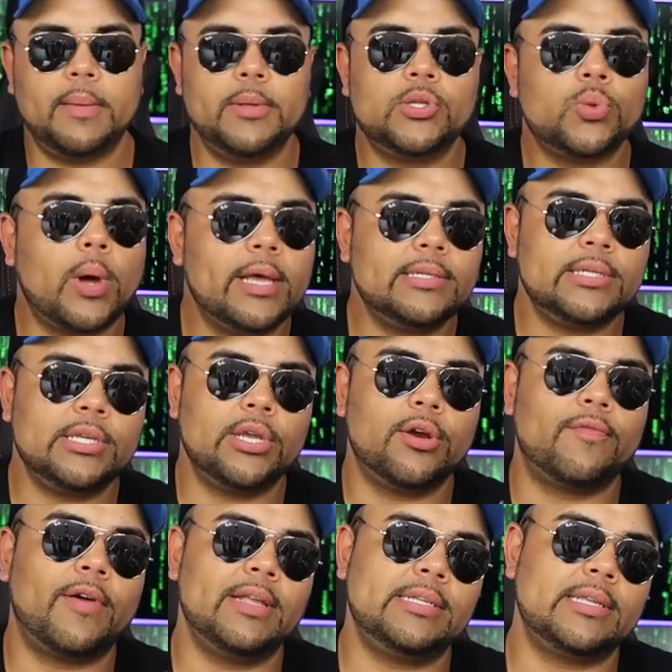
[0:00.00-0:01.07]
maybe twice a year
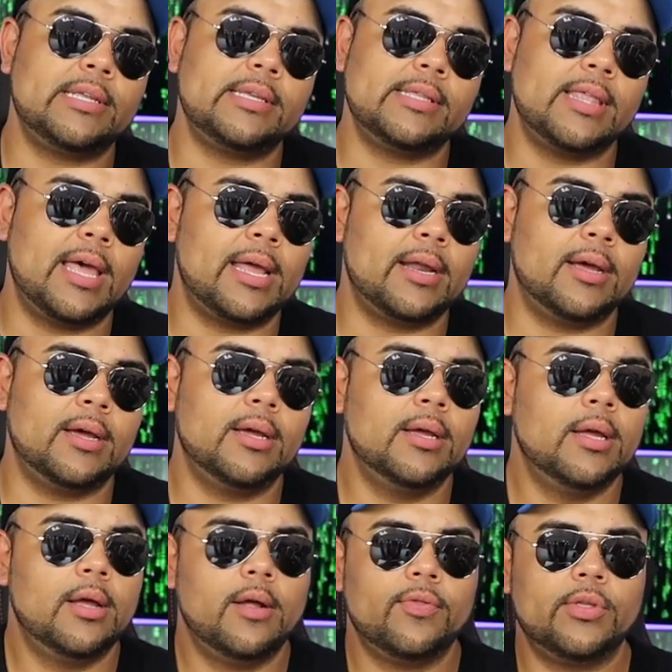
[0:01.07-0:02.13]
if I see
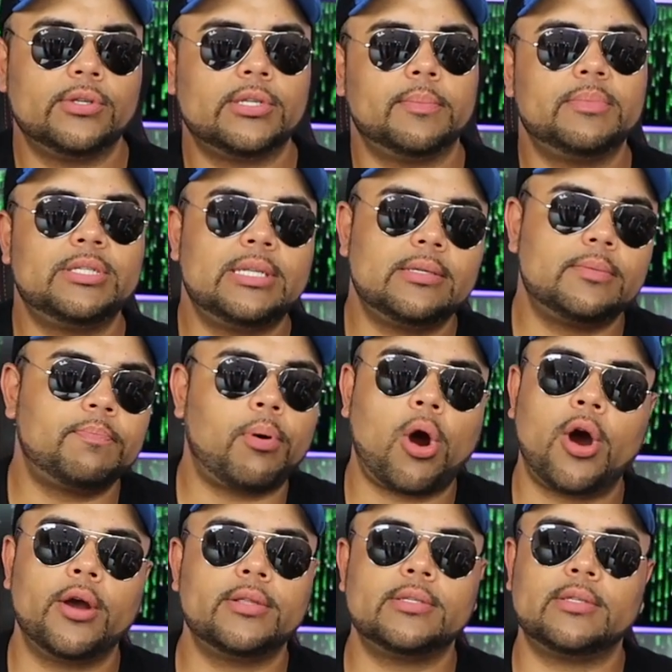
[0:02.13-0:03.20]
that there's some
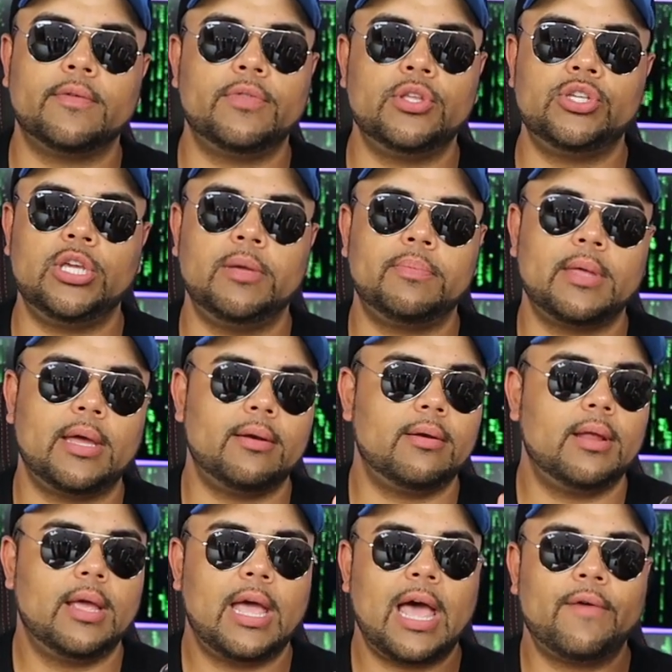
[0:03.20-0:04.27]
parts of the Jeep that
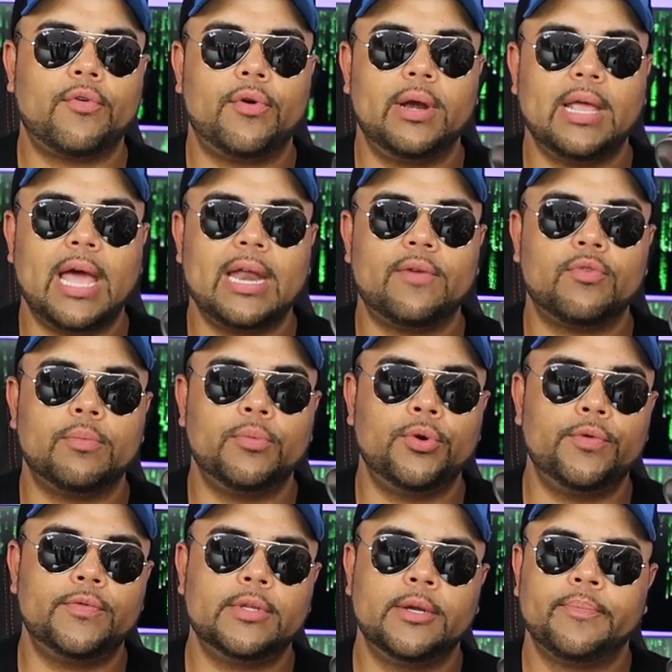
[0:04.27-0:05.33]
have already had it
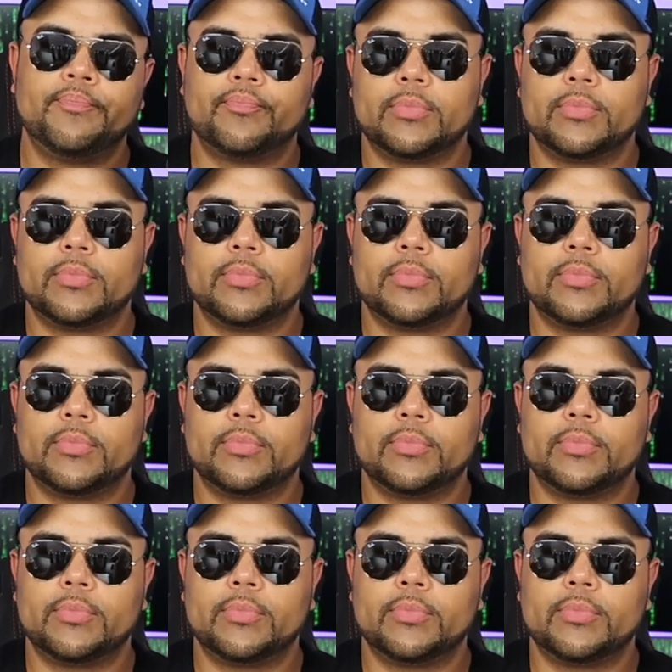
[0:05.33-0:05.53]
removed.